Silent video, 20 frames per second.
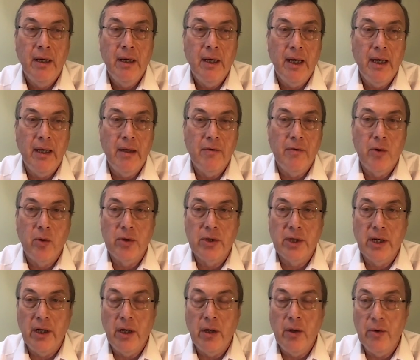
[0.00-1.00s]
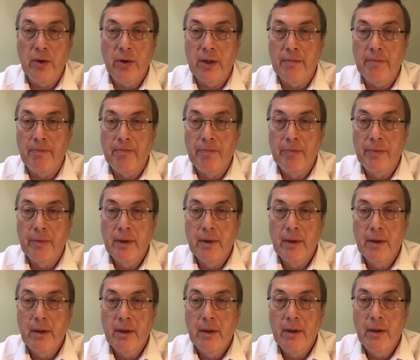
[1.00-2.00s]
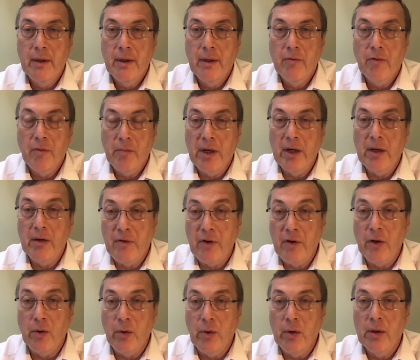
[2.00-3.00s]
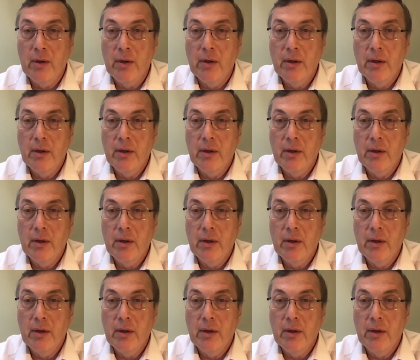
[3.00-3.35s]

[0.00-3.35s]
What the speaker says: And of course, I know that for many of you,